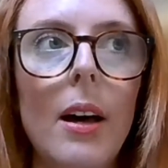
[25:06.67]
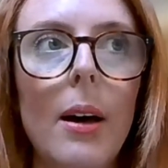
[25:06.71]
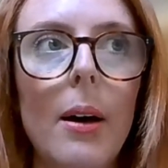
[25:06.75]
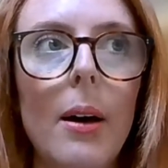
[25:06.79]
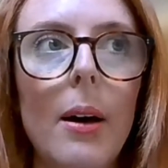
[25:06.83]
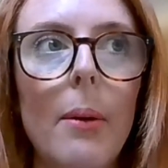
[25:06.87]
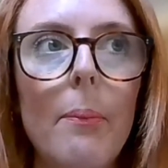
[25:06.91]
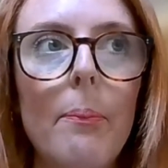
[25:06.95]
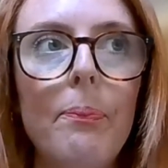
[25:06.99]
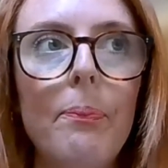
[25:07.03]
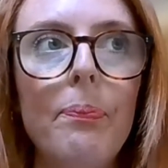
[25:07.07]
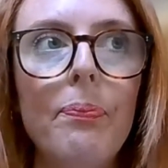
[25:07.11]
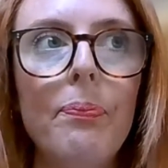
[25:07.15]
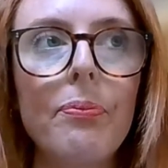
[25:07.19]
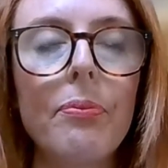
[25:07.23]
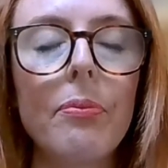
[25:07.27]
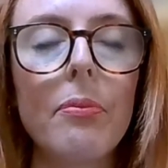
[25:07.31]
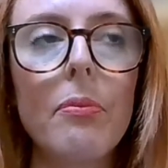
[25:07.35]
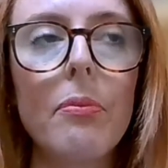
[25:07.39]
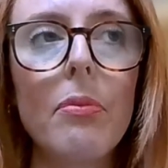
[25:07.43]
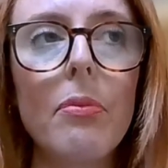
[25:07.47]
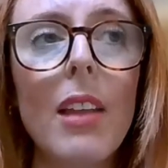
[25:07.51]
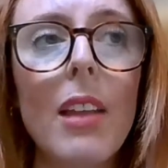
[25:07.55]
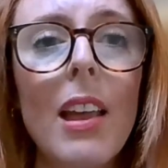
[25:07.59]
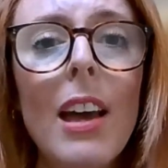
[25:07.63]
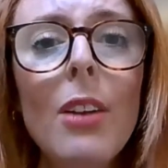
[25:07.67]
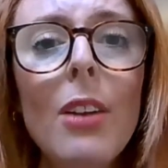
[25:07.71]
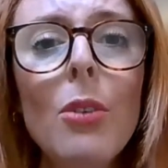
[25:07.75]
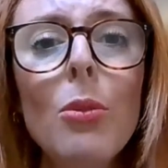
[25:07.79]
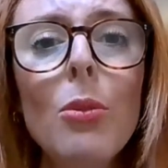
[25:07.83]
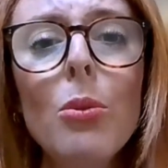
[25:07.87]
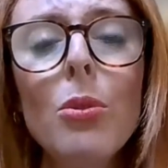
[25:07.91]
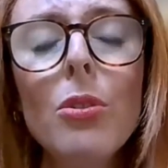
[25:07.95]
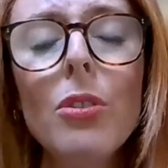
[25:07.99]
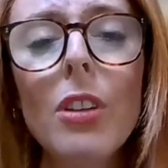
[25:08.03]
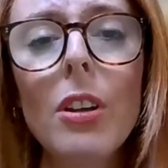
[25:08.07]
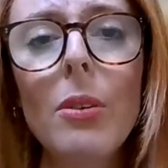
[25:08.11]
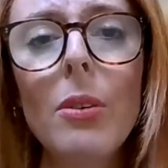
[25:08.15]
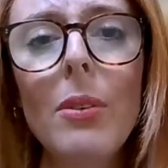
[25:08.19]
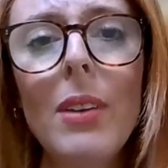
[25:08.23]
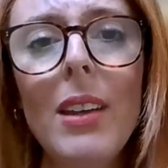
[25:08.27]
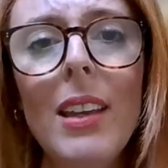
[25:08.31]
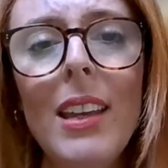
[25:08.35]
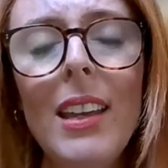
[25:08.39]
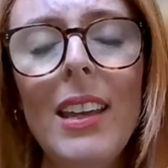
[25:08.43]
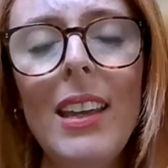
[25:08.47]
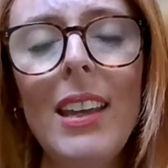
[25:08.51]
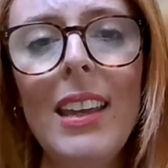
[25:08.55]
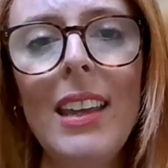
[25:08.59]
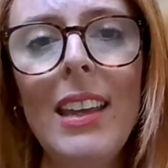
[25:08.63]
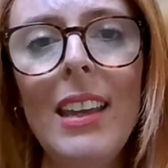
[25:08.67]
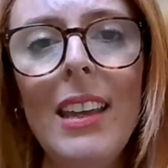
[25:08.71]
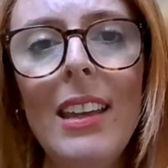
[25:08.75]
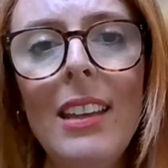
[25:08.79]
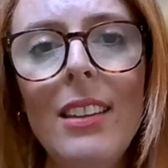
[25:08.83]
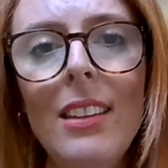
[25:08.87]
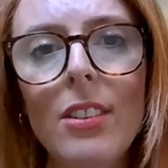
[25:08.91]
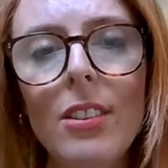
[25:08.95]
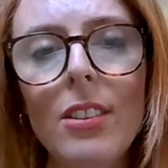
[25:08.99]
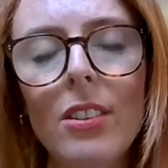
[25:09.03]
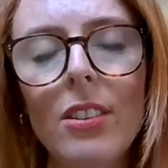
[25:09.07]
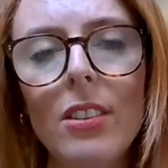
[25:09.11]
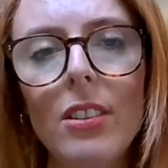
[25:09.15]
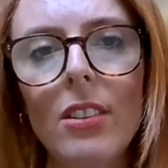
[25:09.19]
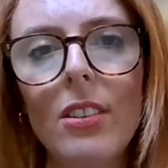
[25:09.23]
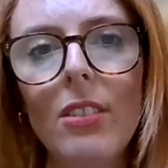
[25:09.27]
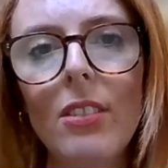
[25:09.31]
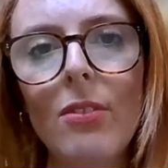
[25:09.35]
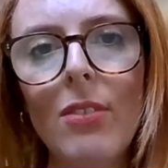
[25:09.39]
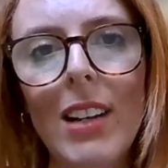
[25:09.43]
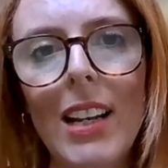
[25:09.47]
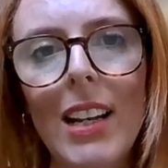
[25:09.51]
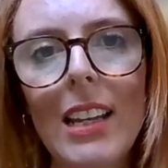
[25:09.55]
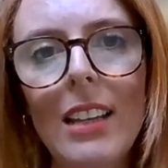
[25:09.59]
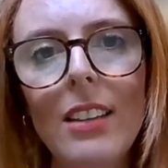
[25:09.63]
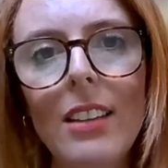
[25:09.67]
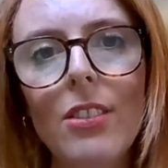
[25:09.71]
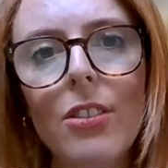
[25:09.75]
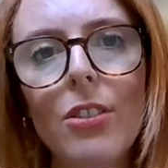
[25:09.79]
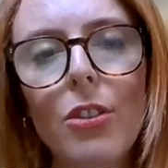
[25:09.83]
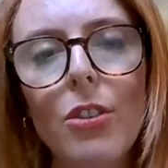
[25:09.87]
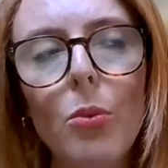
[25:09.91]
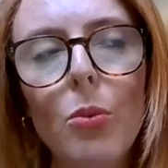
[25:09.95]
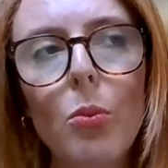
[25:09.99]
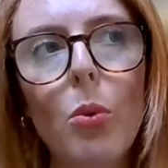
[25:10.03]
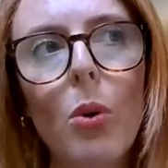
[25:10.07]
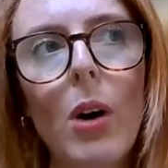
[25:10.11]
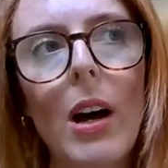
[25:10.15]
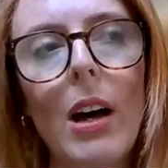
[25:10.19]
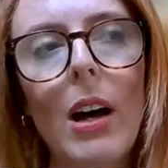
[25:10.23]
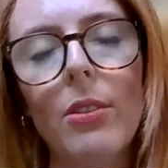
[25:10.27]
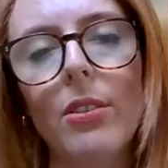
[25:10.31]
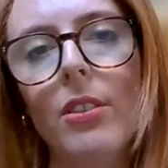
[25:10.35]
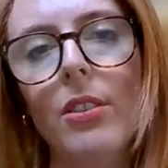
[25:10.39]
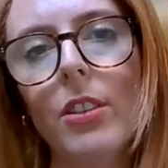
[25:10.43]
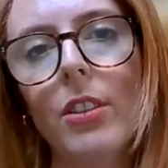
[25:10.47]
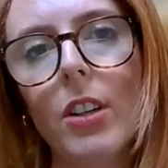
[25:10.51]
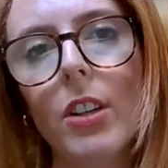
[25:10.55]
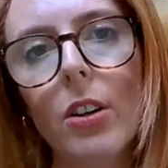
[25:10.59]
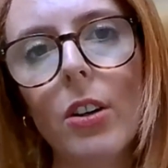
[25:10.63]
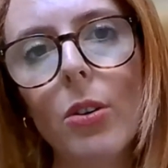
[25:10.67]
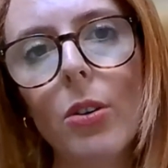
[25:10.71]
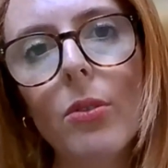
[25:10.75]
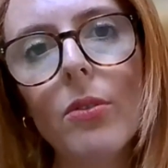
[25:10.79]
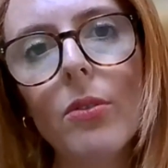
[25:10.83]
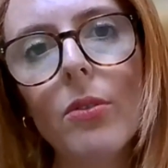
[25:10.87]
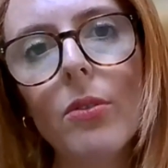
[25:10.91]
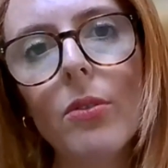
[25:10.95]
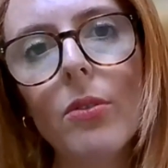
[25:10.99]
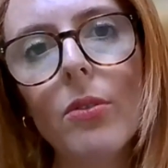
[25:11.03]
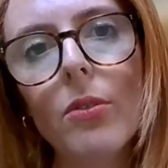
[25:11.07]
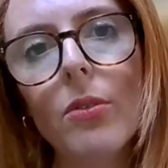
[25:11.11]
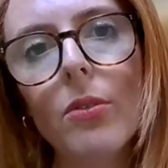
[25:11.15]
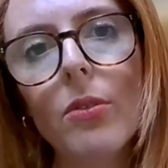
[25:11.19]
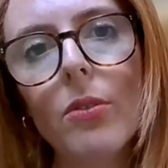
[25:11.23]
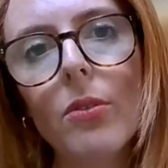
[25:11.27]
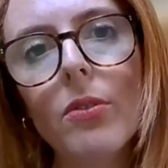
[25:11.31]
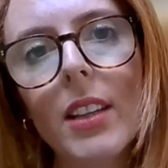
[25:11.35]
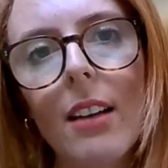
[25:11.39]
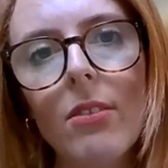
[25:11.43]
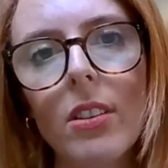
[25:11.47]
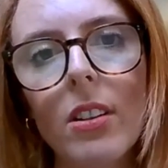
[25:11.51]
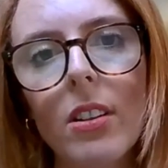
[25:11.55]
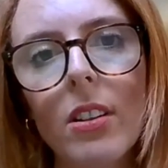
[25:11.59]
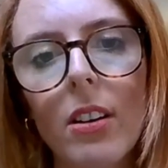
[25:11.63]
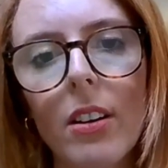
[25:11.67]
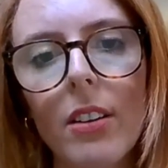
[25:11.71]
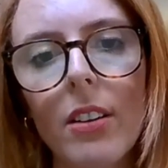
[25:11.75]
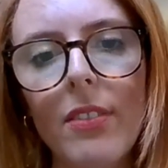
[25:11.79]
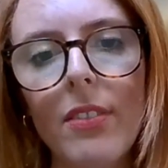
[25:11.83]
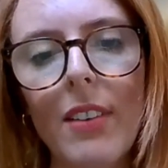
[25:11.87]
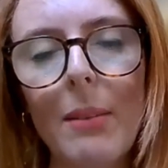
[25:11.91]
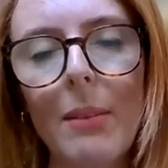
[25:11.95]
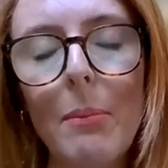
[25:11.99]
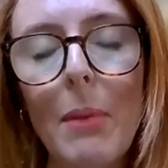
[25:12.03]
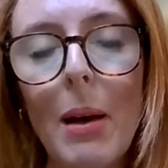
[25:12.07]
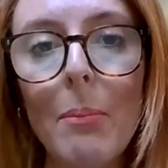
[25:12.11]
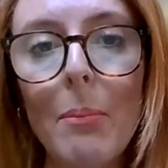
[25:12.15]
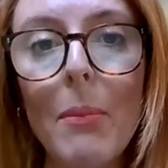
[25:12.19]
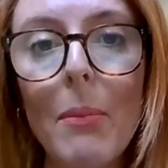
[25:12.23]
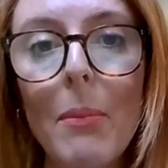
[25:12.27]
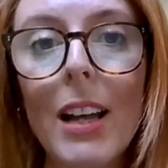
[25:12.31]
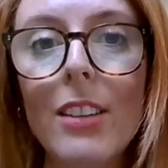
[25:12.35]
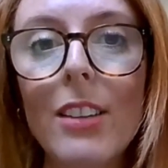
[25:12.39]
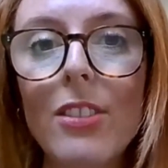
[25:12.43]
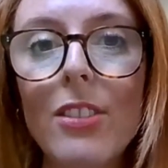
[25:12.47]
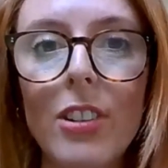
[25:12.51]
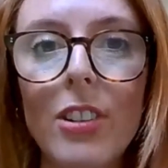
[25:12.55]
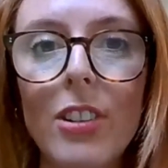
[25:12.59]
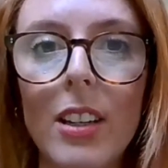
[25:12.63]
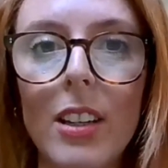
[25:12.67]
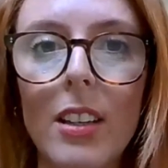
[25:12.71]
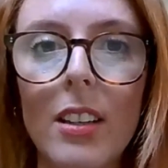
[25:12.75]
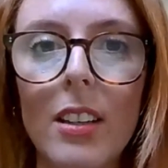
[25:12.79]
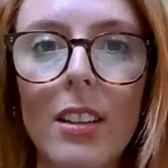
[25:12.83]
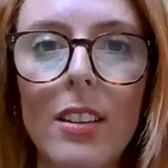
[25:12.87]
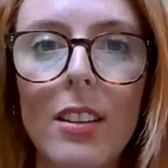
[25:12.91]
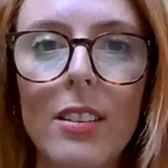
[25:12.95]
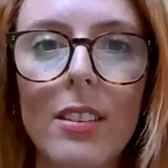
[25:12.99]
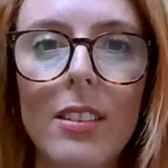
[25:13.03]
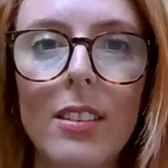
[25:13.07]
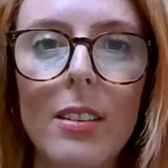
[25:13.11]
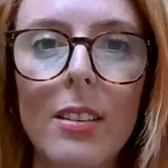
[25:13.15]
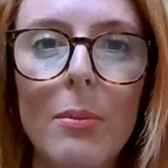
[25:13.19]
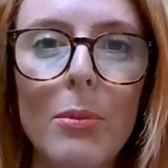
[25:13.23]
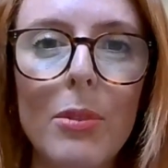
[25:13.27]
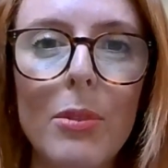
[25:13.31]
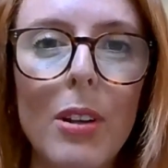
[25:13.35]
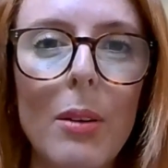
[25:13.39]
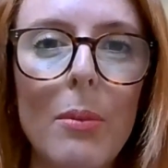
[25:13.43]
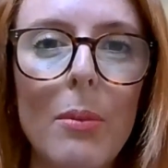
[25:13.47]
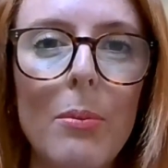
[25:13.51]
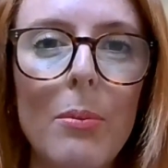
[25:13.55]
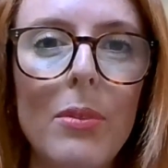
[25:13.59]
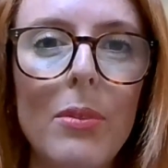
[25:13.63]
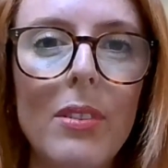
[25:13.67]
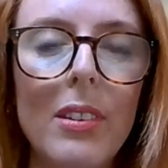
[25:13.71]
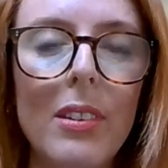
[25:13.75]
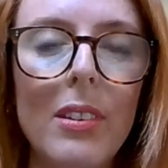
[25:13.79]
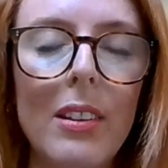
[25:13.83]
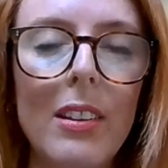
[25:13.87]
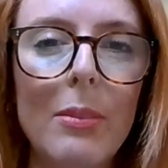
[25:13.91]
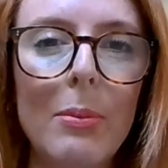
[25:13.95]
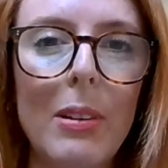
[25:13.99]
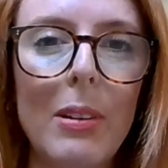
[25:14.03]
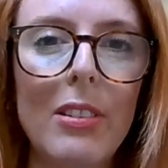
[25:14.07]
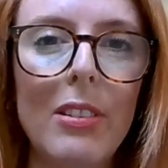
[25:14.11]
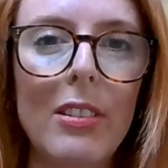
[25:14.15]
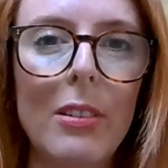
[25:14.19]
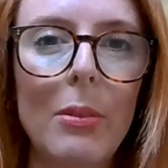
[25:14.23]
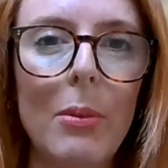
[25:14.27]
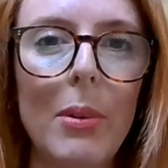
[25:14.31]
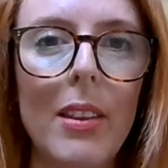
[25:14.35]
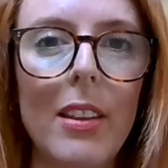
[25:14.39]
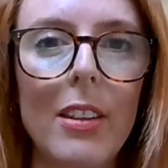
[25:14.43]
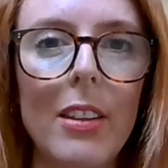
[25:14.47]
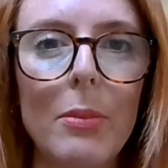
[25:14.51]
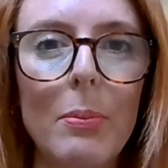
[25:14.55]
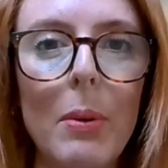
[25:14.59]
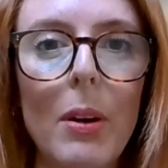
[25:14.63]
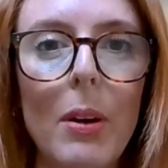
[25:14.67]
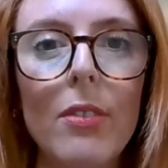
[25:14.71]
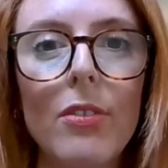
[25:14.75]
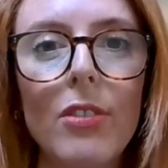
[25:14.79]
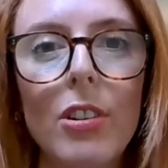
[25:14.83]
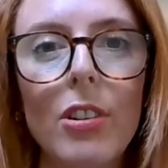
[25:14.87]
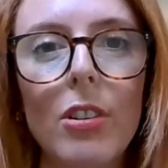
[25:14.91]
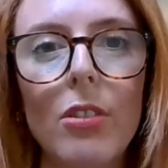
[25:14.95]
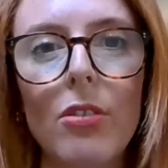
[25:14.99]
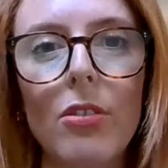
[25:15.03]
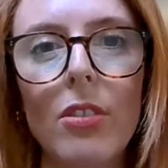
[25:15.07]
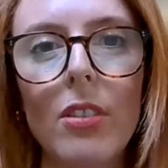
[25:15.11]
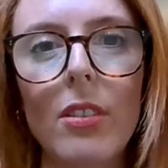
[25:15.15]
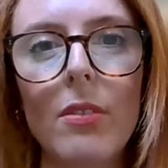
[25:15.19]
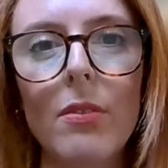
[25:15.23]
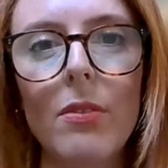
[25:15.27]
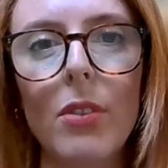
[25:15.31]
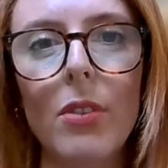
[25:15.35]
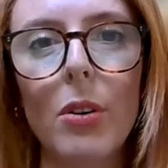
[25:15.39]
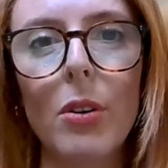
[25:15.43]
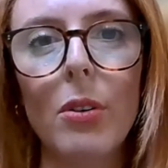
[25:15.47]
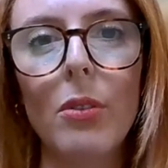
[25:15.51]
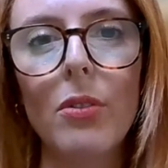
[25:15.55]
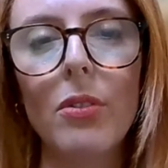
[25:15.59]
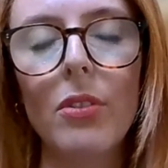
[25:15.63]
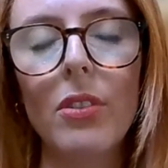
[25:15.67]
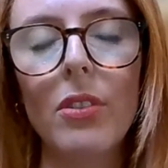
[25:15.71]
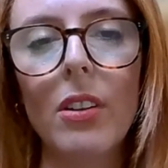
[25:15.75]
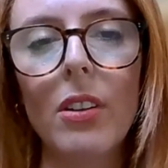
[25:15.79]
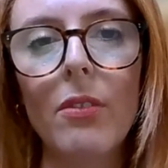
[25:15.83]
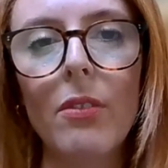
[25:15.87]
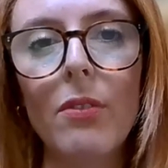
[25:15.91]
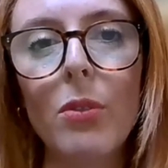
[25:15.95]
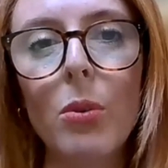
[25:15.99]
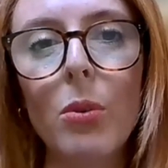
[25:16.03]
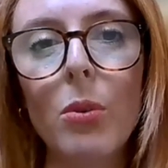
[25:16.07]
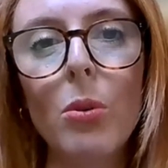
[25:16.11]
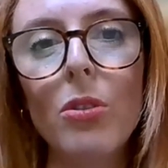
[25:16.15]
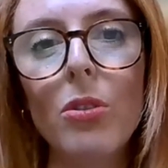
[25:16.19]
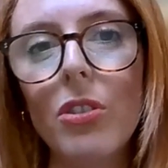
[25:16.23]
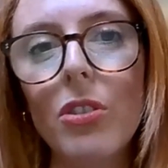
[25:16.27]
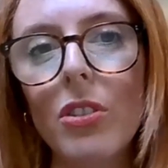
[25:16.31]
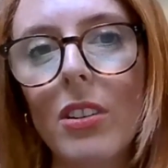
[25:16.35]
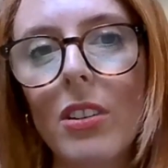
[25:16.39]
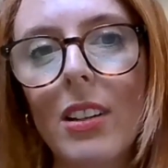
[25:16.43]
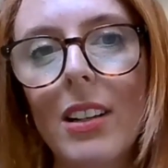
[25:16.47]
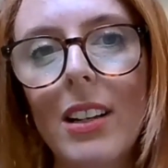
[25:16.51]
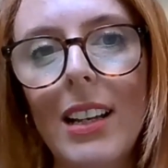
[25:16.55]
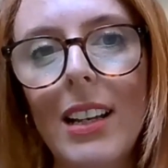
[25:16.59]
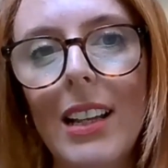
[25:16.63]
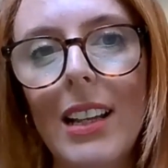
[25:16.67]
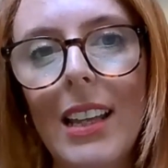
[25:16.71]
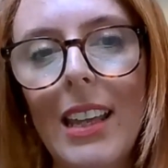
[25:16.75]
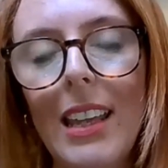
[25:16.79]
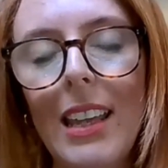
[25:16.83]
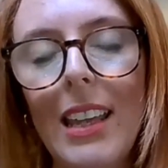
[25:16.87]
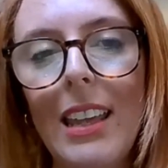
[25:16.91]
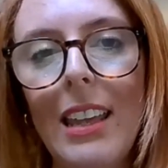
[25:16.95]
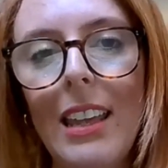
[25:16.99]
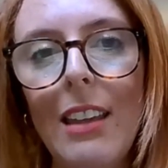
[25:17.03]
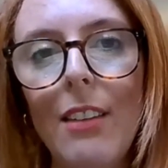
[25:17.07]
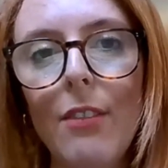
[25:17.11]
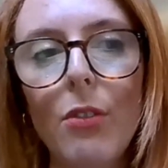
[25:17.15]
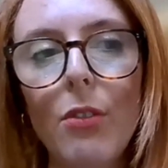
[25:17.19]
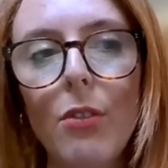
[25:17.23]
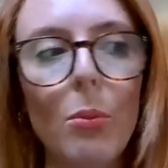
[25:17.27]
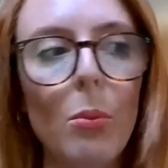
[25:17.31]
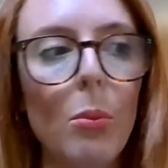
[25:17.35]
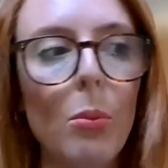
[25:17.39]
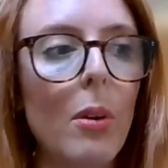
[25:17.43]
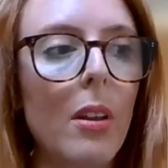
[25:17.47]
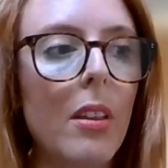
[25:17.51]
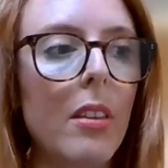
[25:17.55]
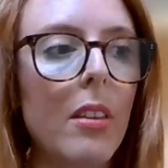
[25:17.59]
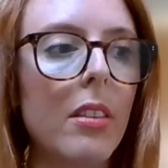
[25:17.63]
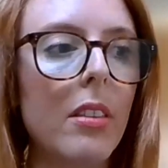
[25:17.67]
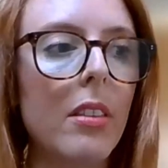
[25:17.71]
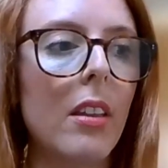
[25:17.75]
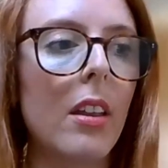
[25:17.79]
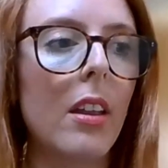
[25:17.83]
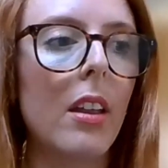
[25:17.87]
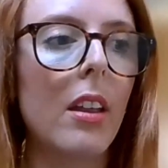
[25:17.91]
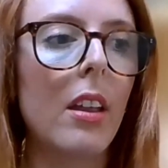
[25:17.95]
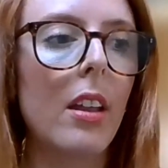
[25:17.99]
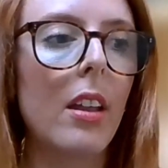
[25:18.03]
And also it is relates to what else is going on for the carer's life and matching, because sometimes, especially where there's birth children involved, unfortunately, even with